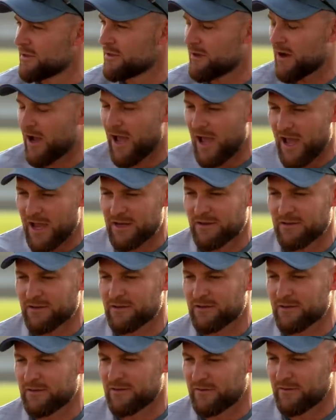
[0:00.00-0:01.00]
I hate
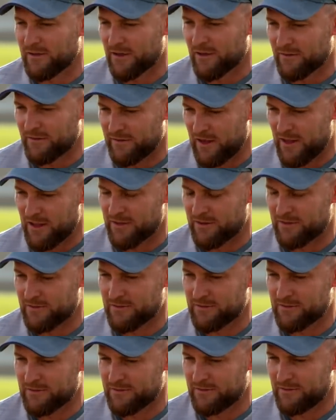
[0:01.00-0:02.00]
seeing talent
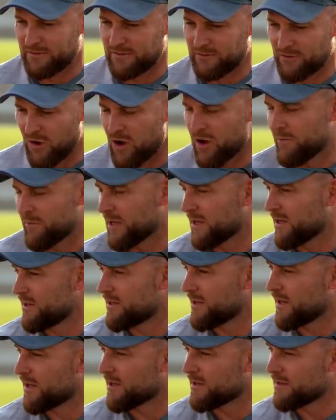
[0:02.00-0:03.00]

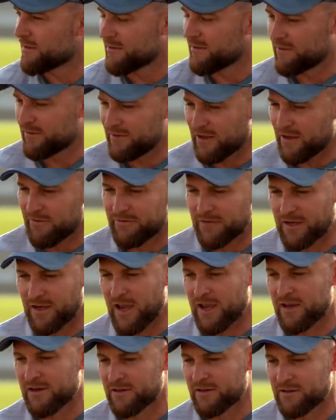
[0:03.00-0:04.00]
stymied and
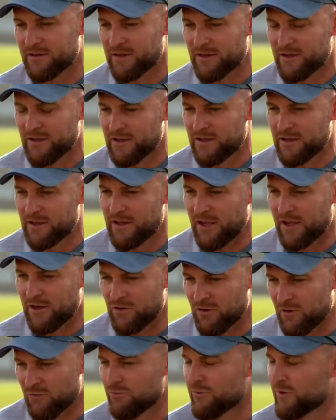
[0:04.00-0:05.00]
suffocated
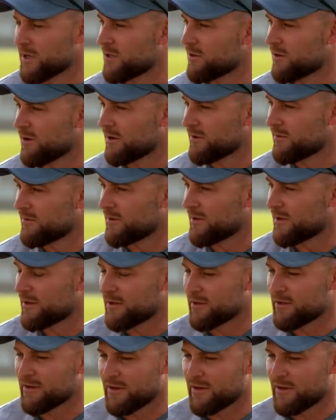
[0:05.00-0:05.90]
and not realised. And